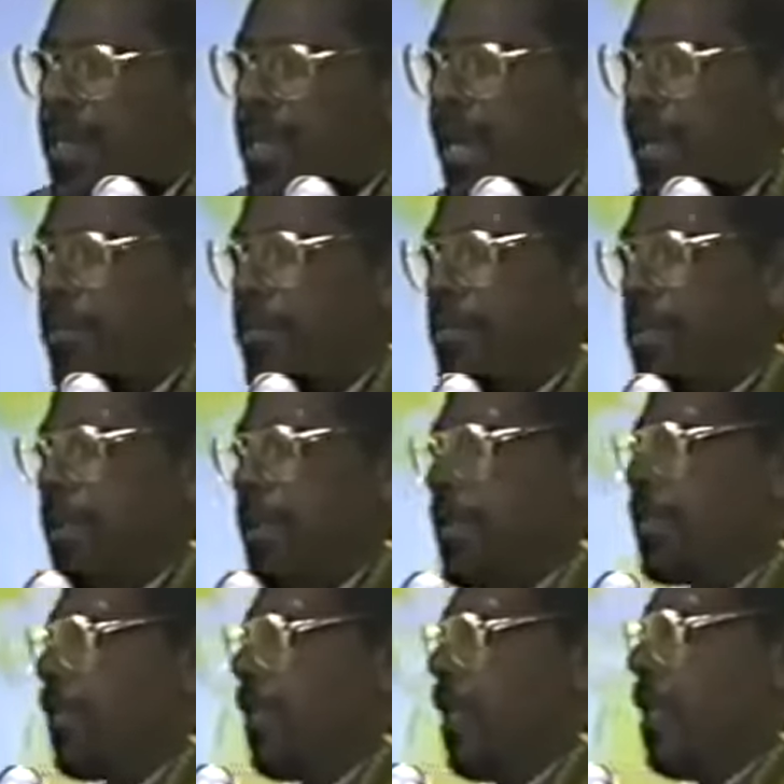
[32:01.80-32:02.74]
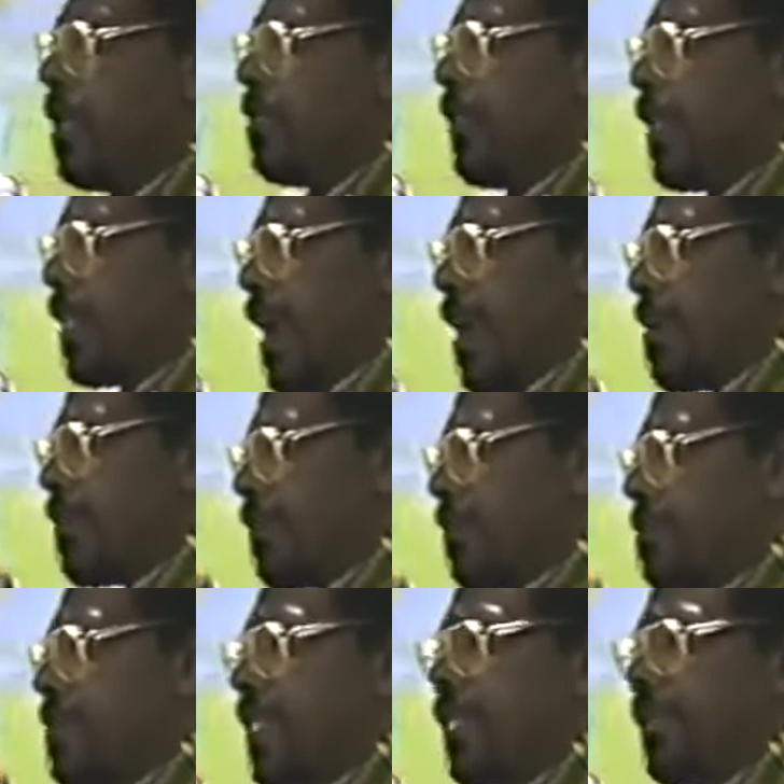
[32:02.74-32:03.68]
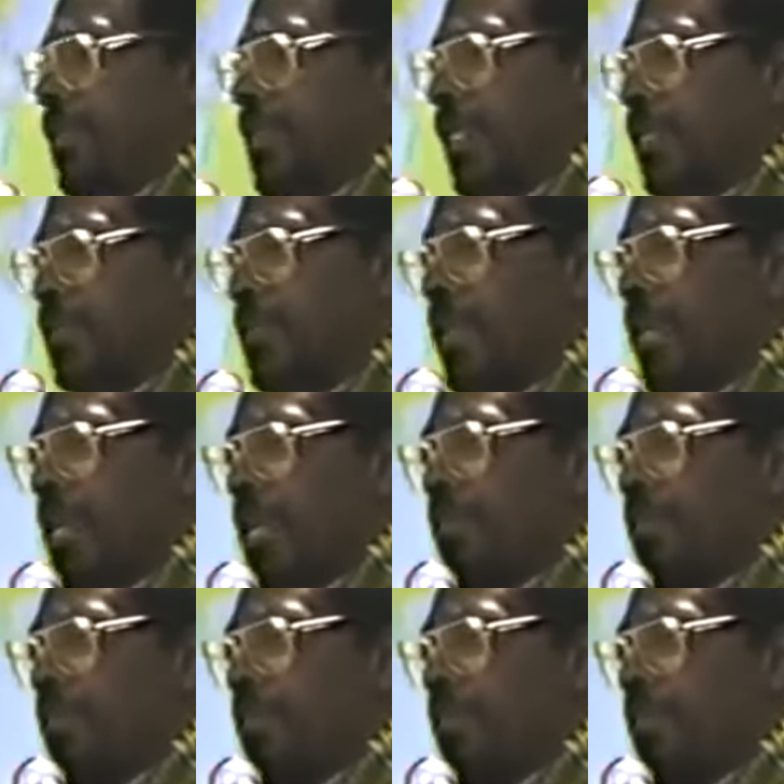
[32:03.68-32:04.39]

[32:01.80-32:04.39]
In other words, the characteristics